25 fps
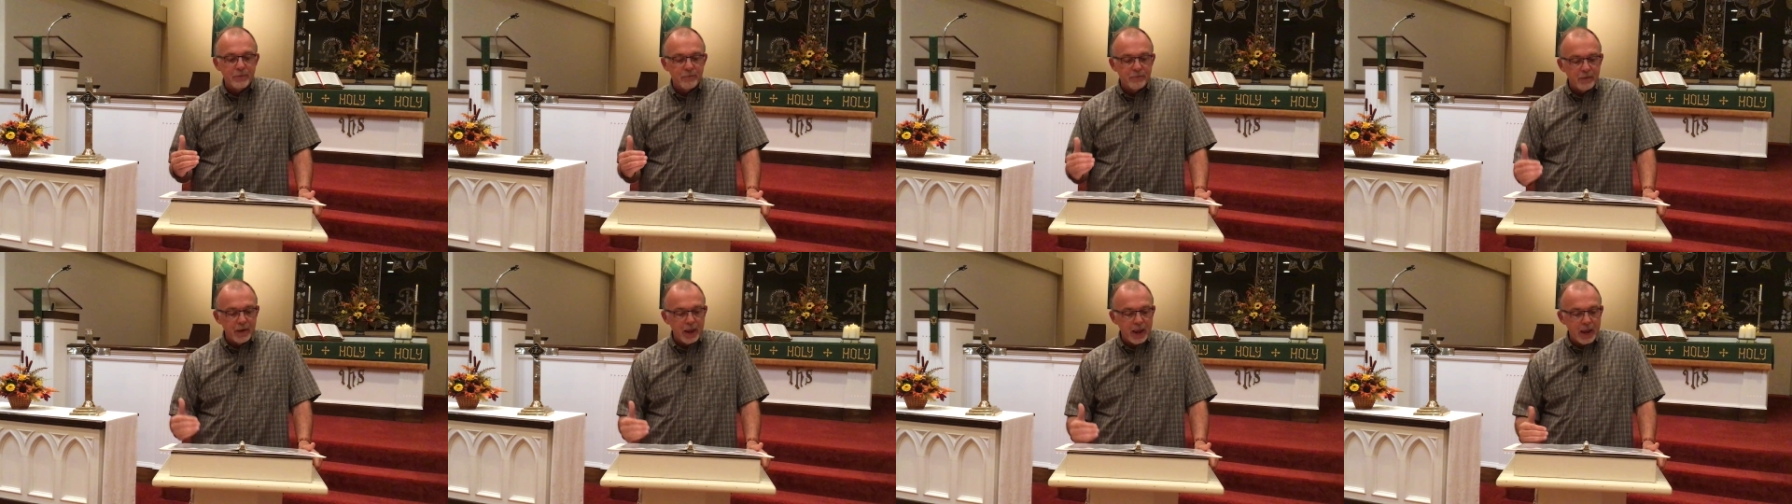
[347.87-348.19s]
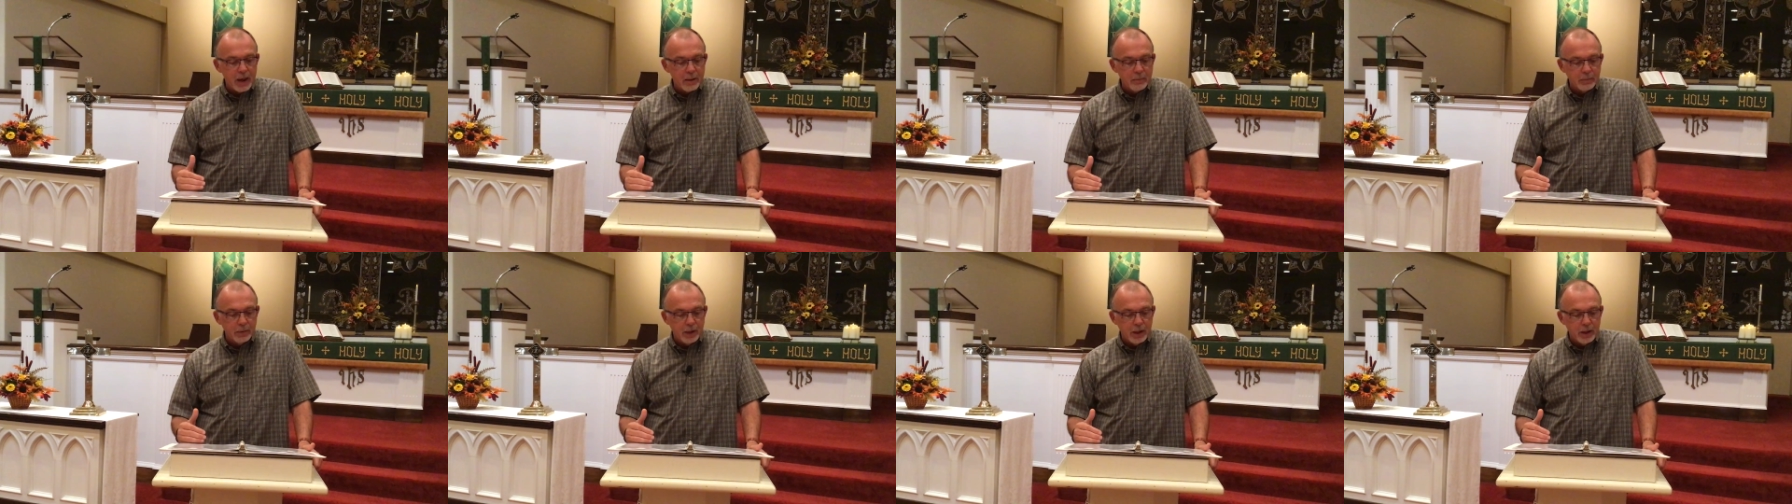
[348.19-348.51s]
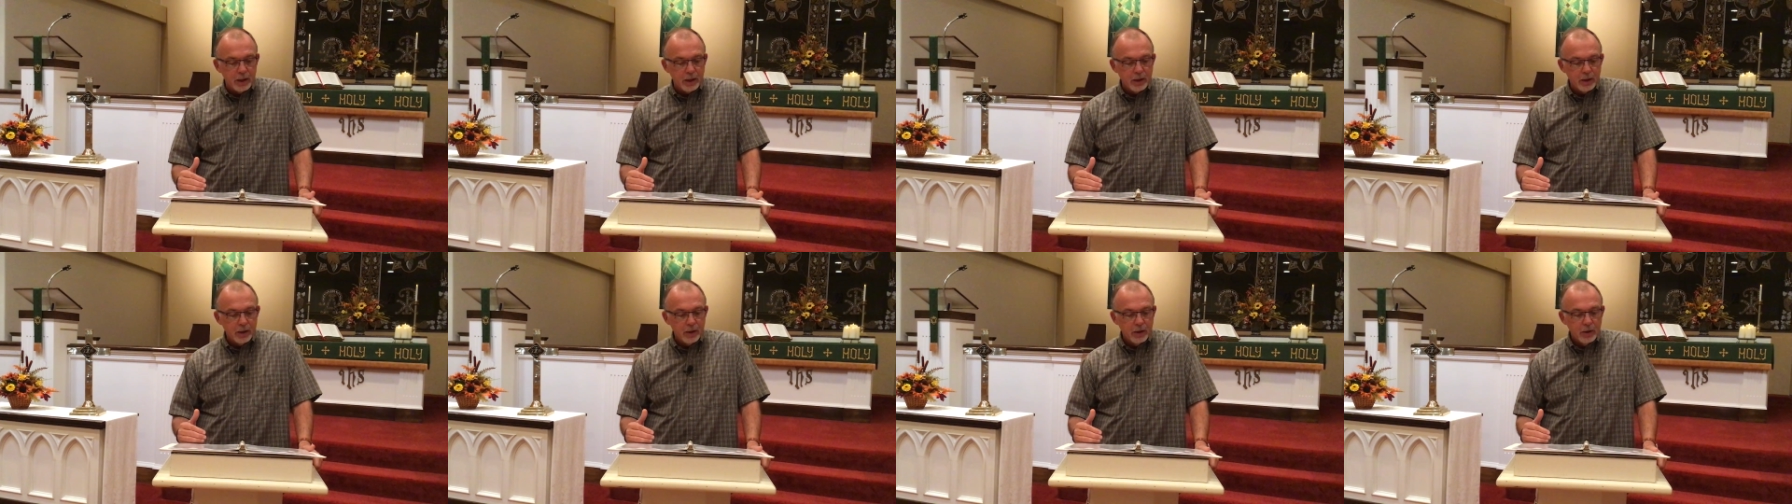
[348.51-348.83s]

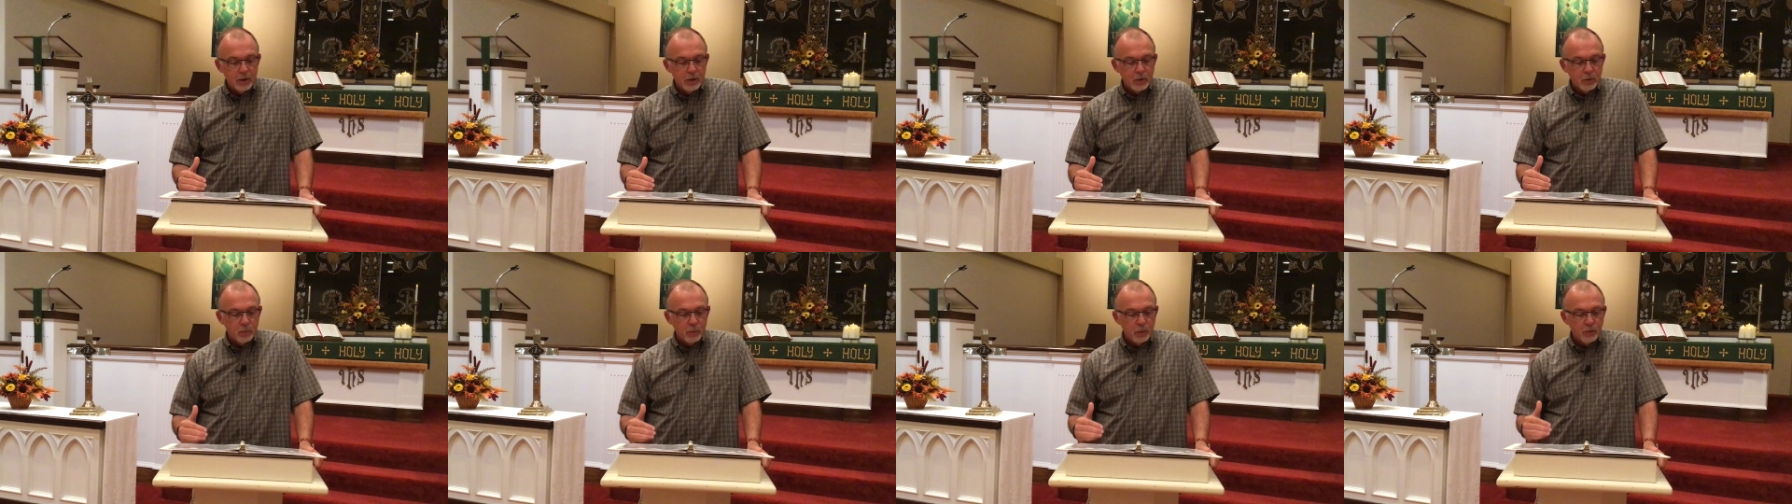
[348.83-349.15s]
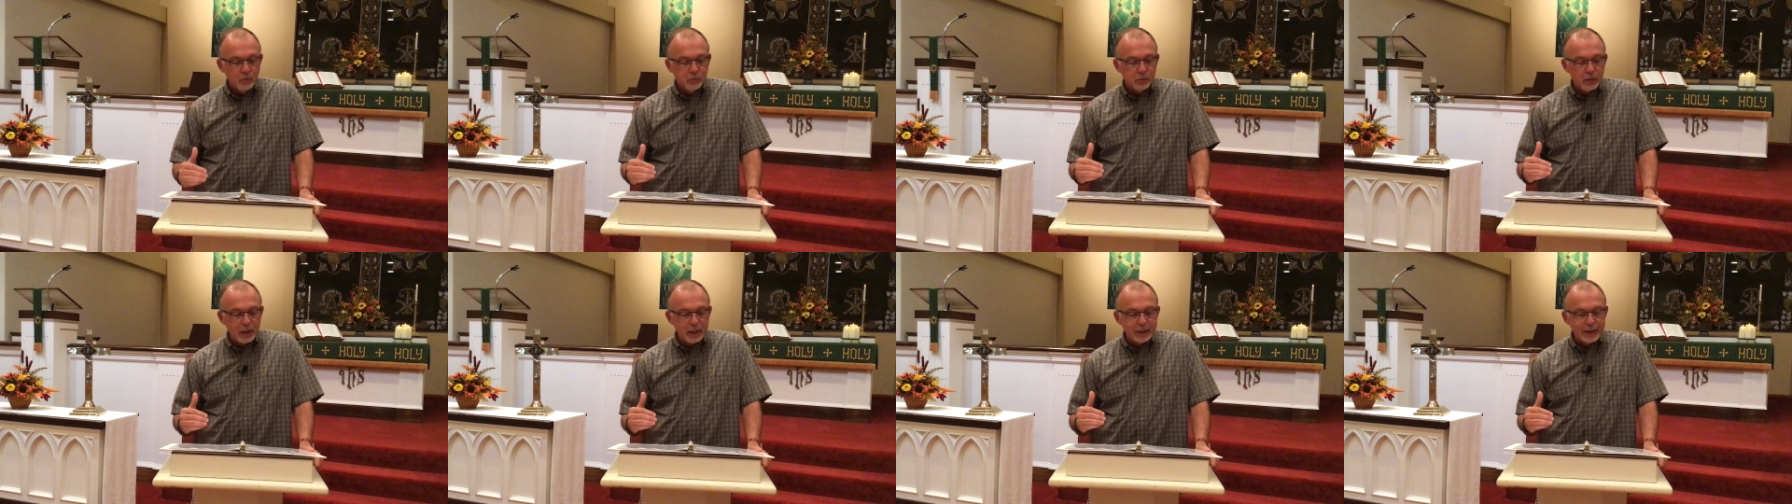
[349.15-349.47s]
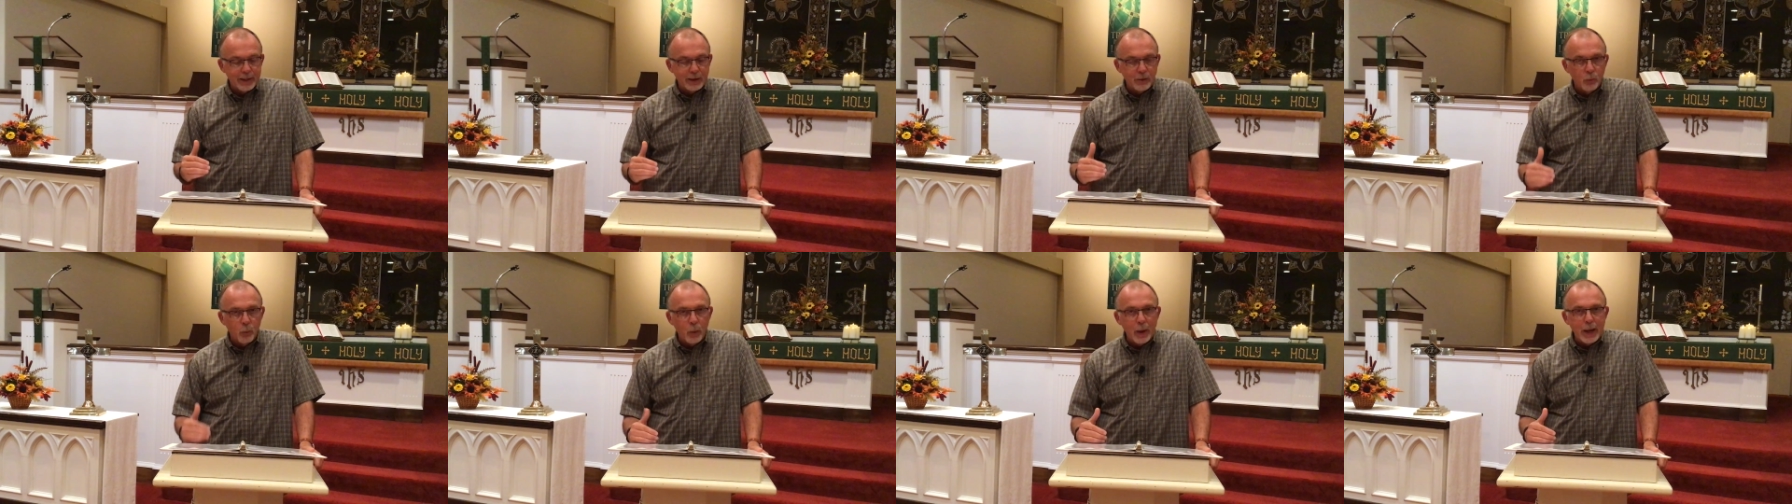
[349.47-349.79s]
family
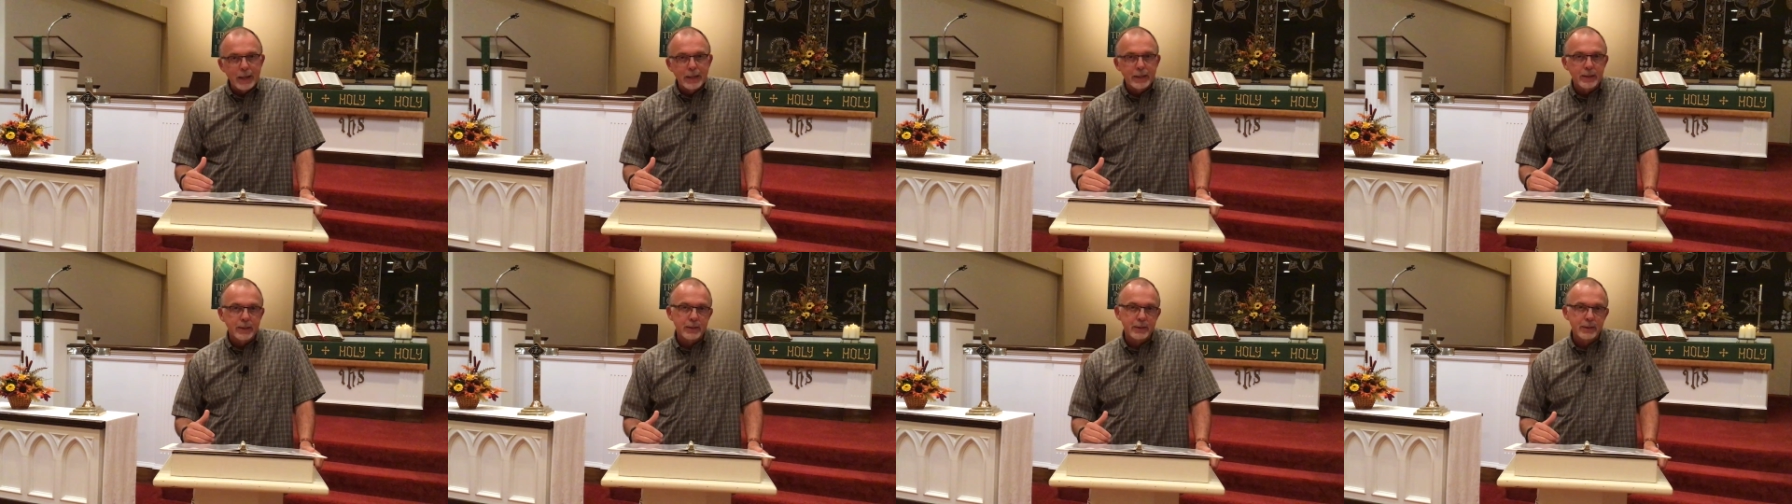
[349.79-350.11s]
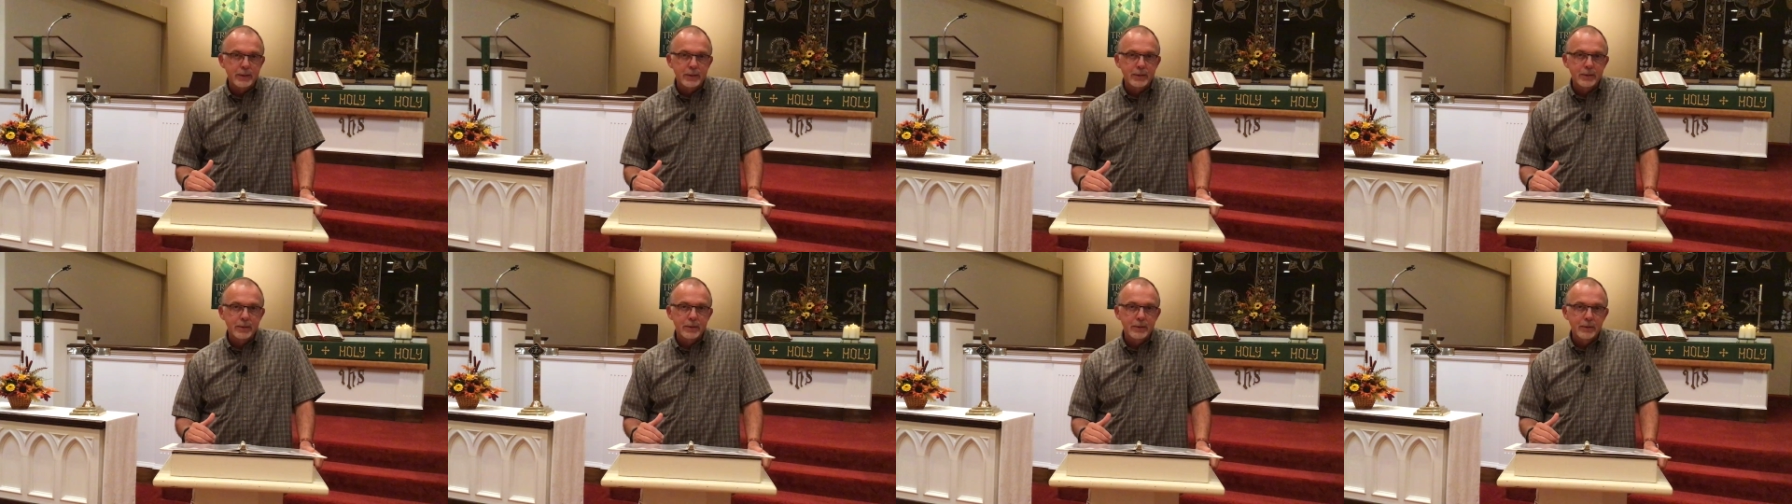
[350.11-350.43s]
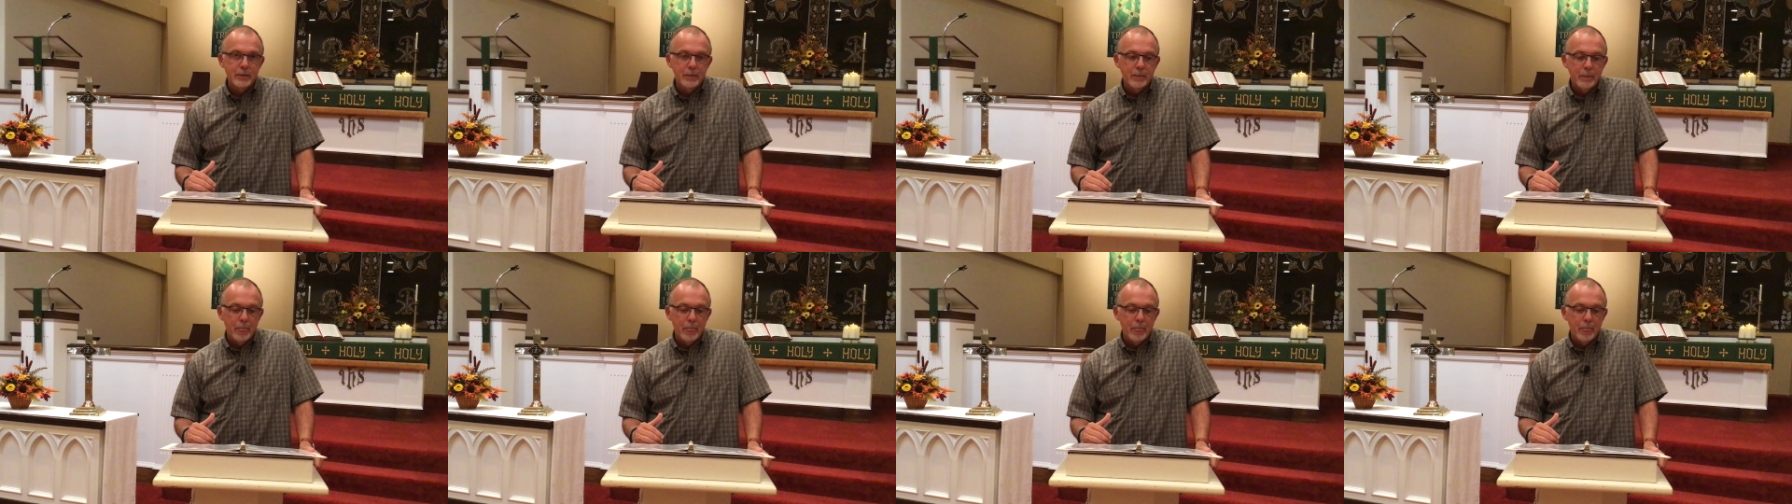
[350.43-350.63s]
reflected weakness,